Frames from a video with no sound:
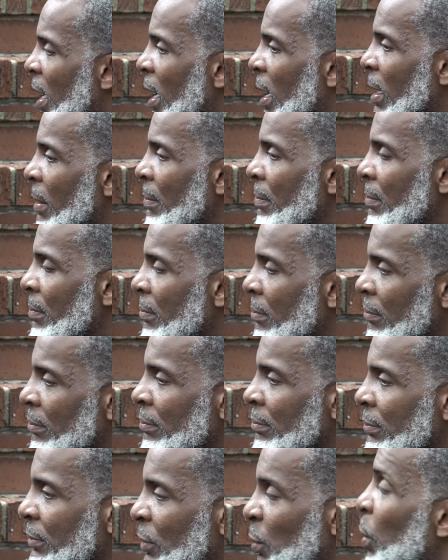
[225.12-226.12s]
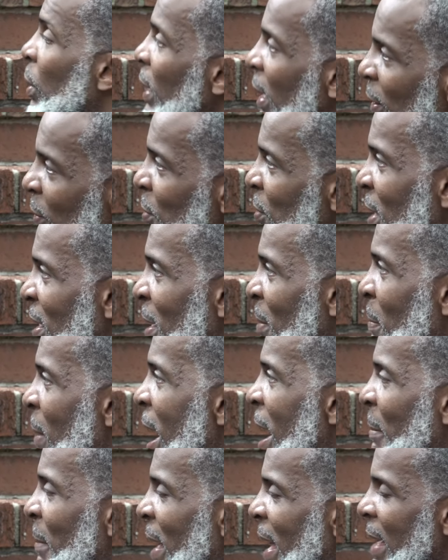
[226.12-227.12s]
Um, the one like you say your
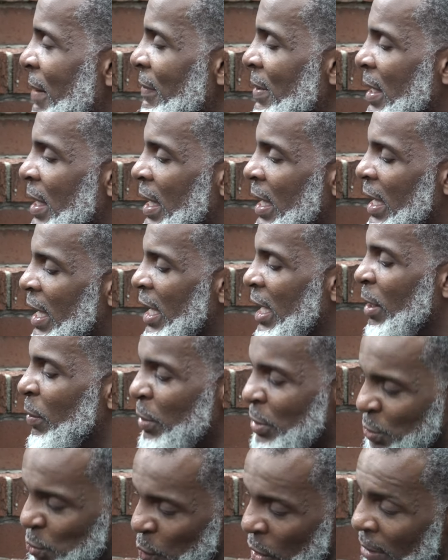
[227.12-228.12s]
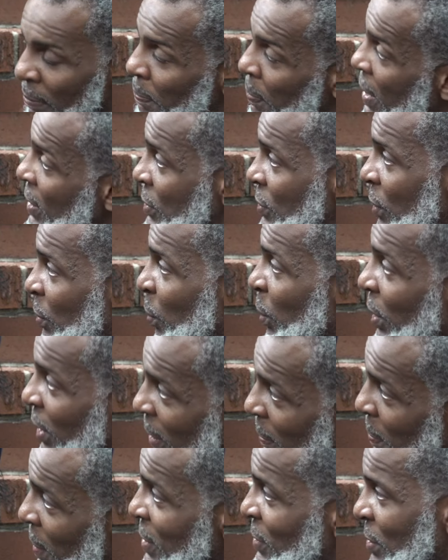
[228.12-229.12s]
mom had, and it was one pitcher. one of
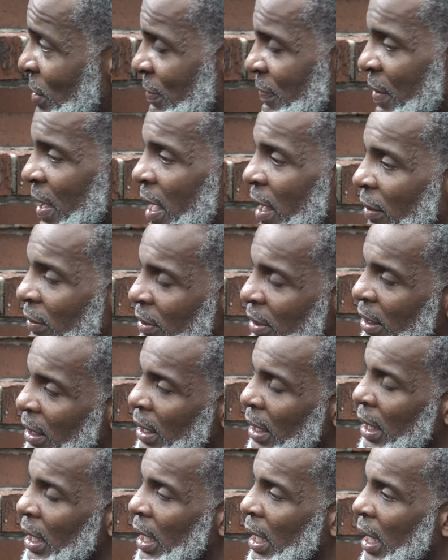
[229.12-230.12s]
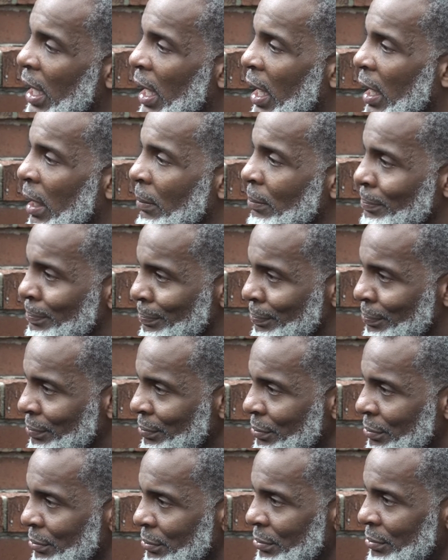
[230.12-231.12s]
the pitchers failed. Um,
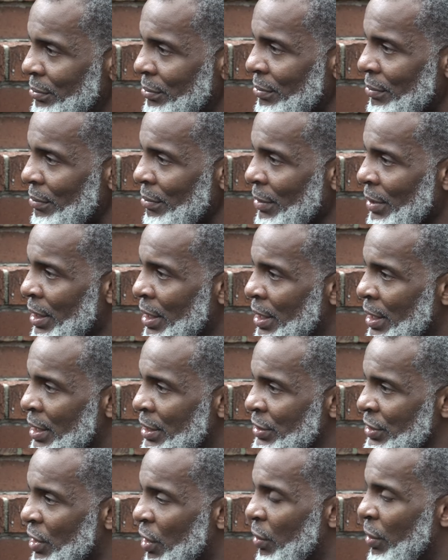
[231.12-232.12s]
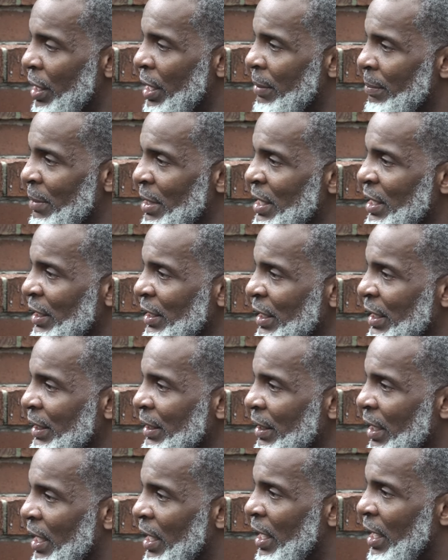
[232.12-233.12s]
so
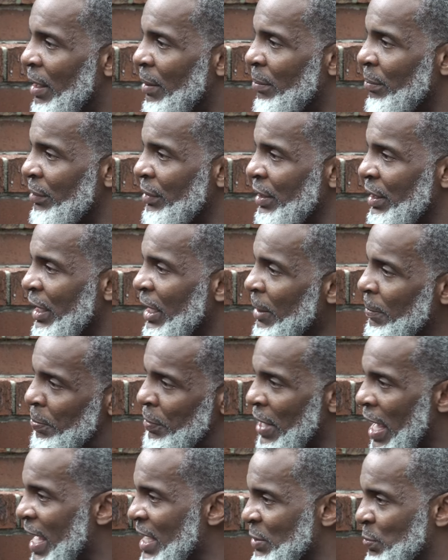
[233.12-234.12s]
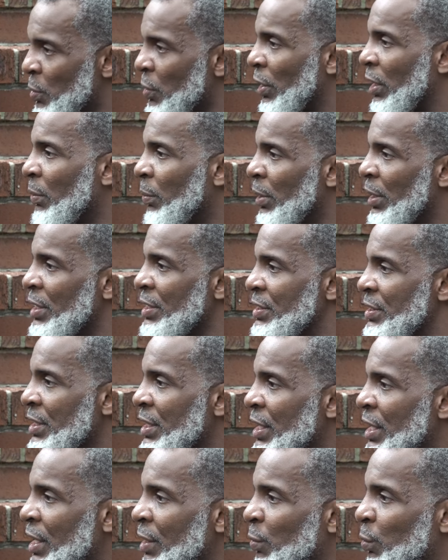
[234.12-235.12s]
immediately, um, the EPA is working with us
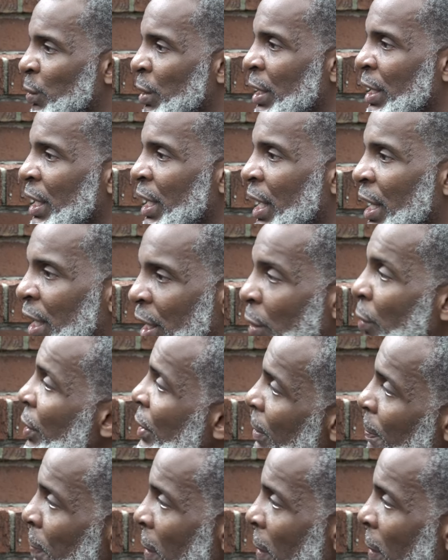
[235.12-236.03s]
we alerted the